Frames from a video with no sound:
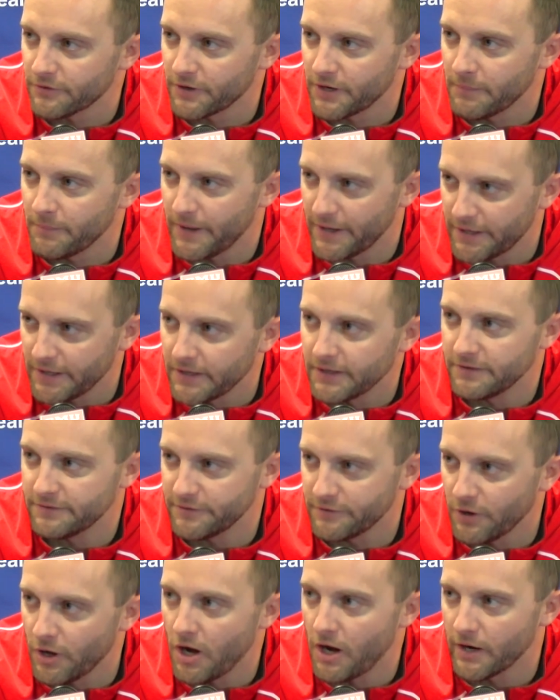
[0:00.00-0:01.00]
are going to make it
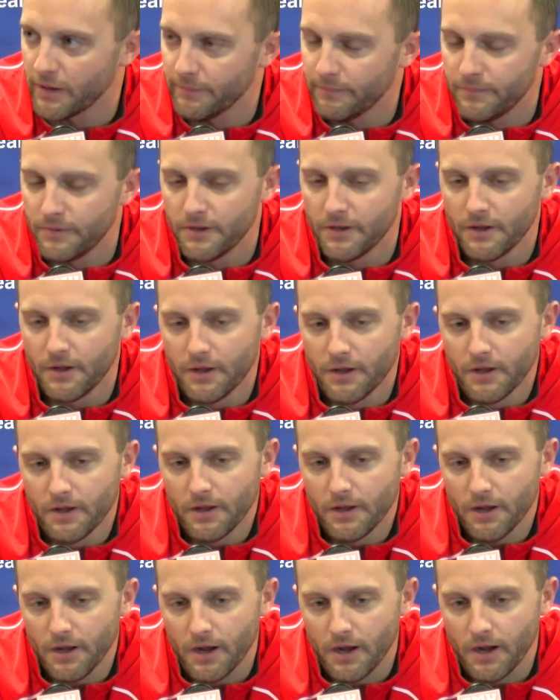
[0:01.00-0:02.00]
easy on him.
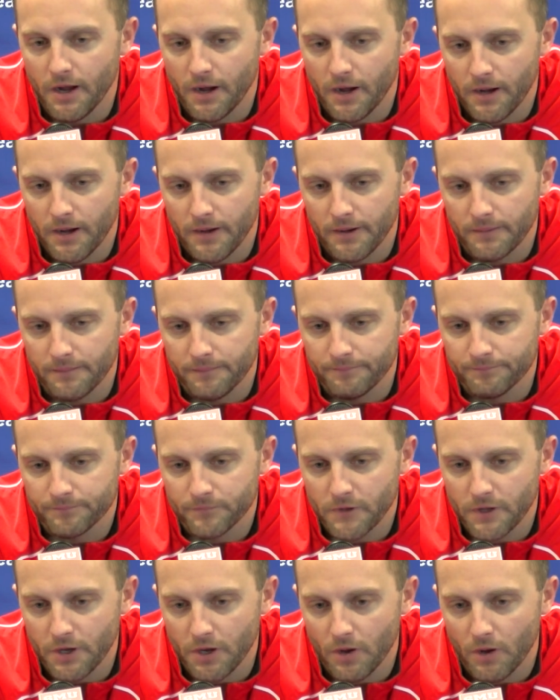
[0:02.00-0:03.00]

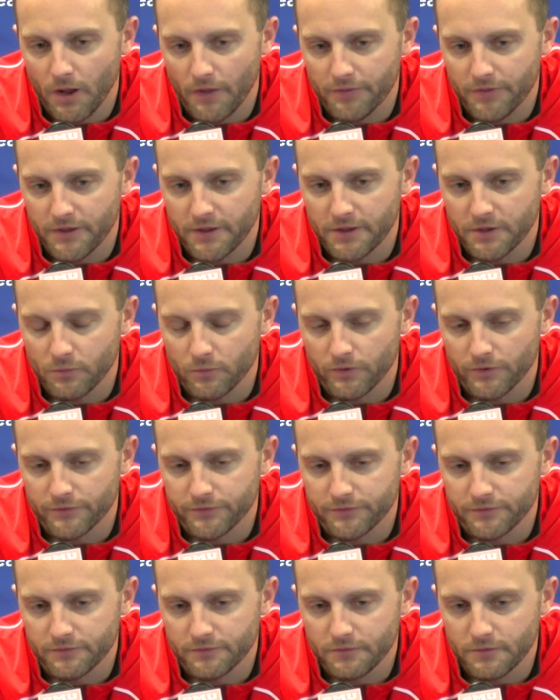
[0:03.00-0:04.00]
I think
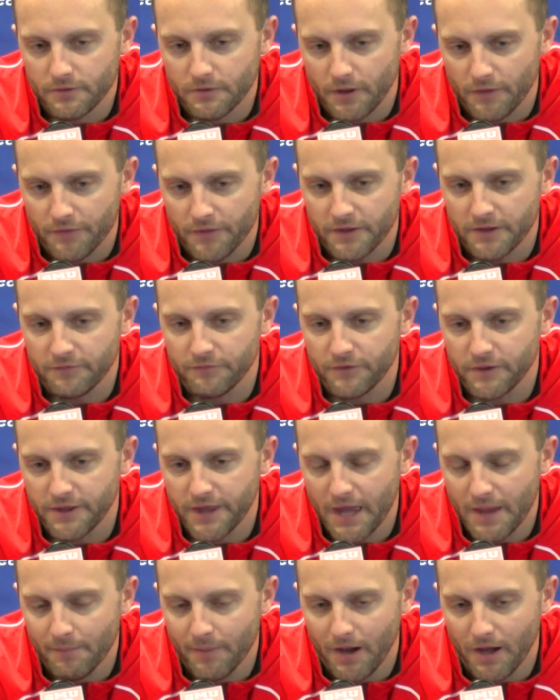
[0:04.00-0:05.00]
if he
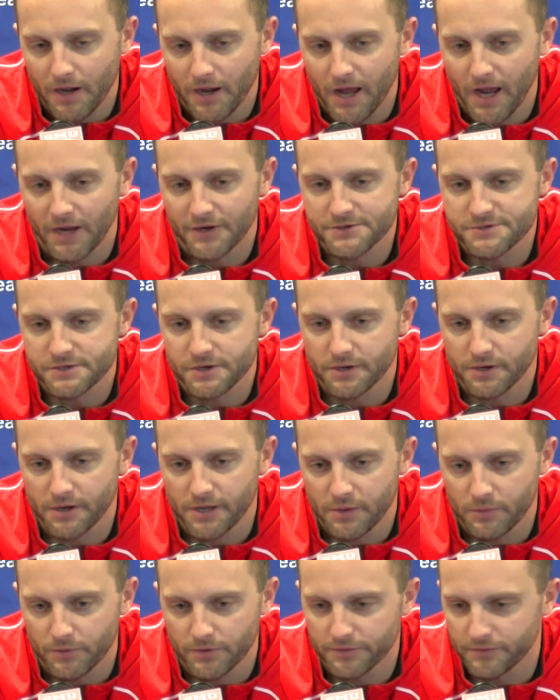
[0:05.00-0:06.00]
came out last year,
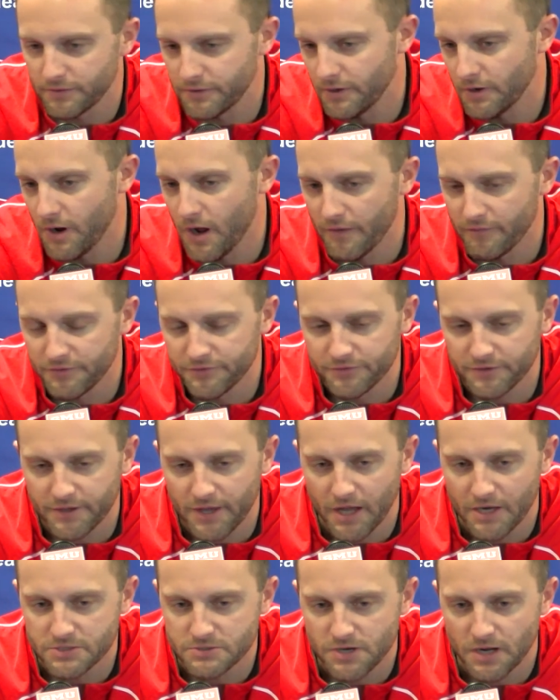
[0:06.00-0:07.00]
he would have, obviously
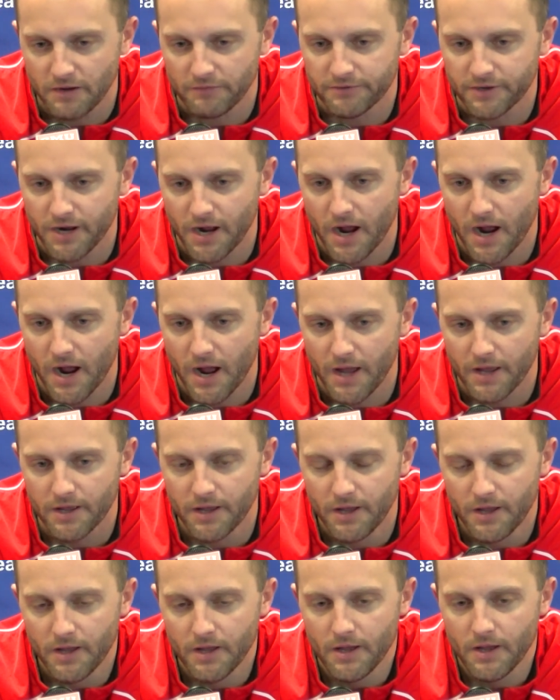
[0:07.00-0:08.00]
got drafted high.
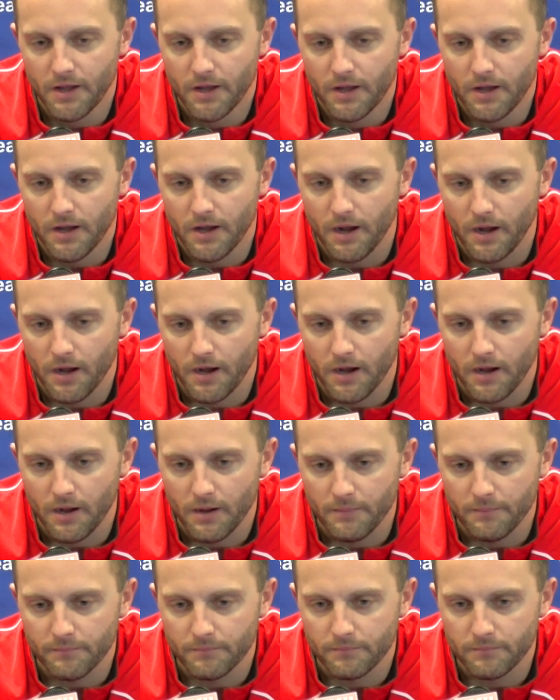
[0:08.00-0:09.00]

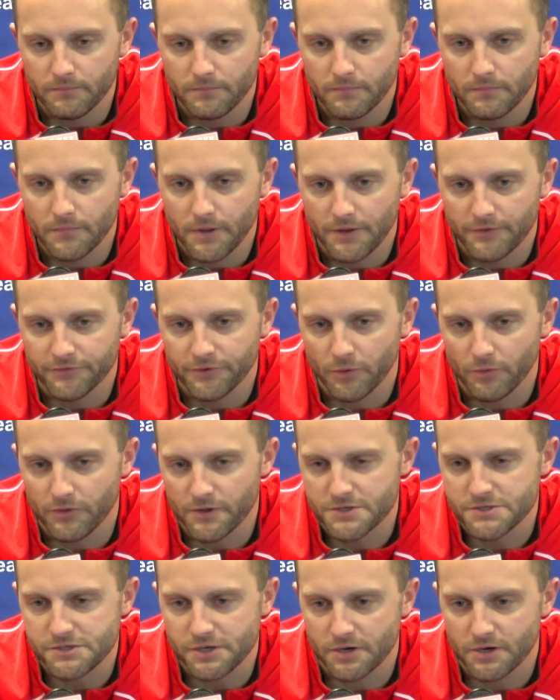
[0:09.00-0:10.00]
And so
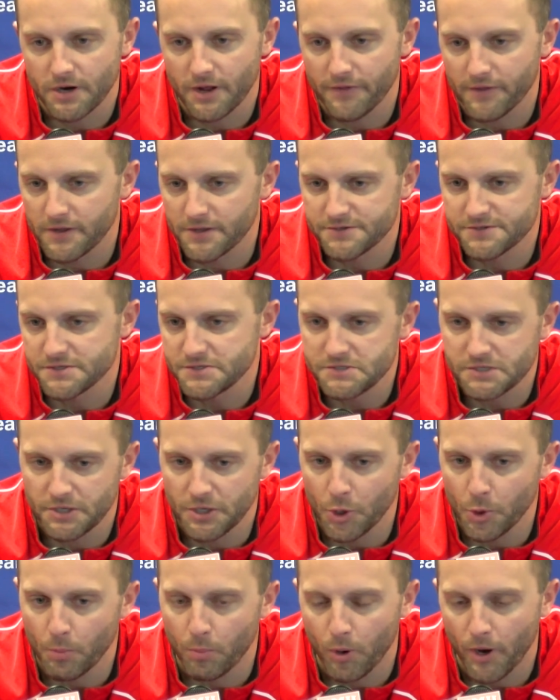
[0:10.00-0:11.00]
this year, it's just a
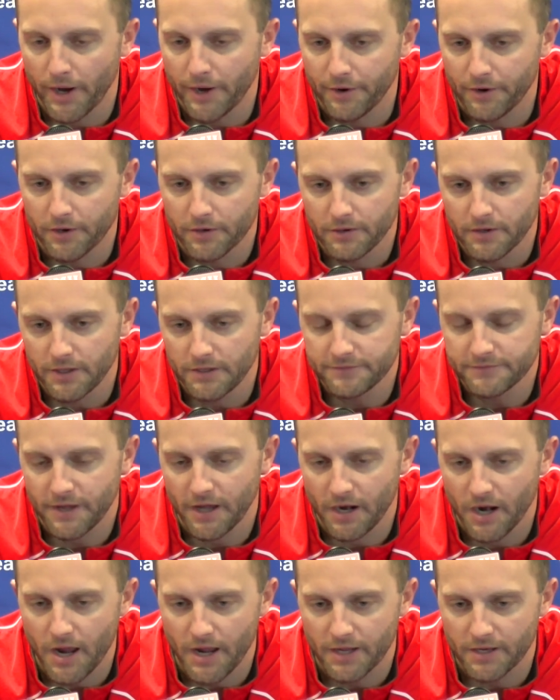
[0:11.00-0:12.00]
no-brainer. It's
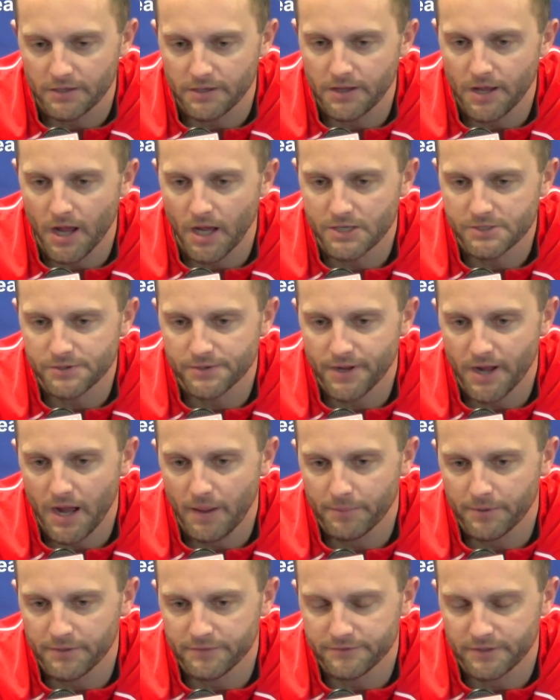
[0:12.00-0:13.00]
kind of like a DeAndre
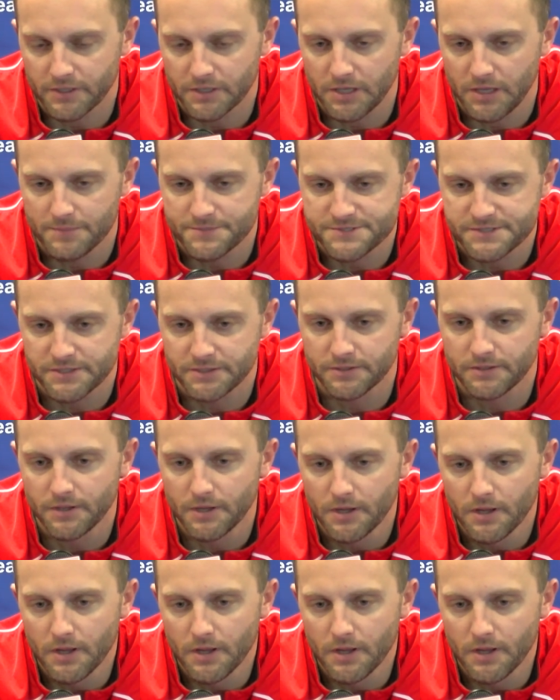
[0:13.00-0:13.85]
Hopkins at Clemson,